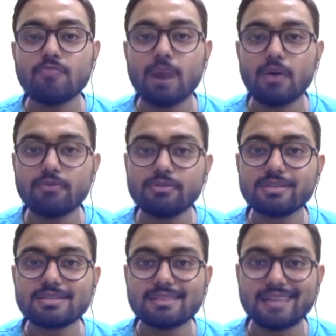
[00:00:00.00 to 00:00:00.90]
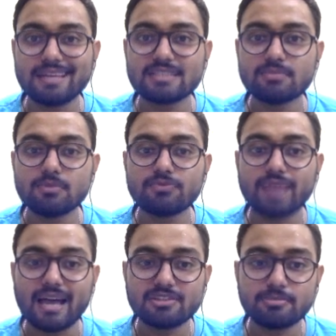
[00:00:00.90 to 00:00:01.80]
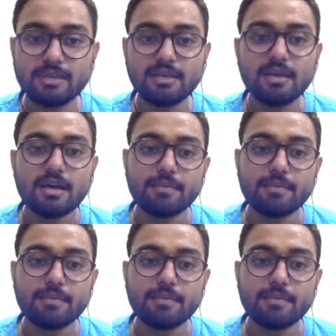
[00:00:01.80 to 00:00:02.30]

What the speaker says: powerful the Synthetix moves has been,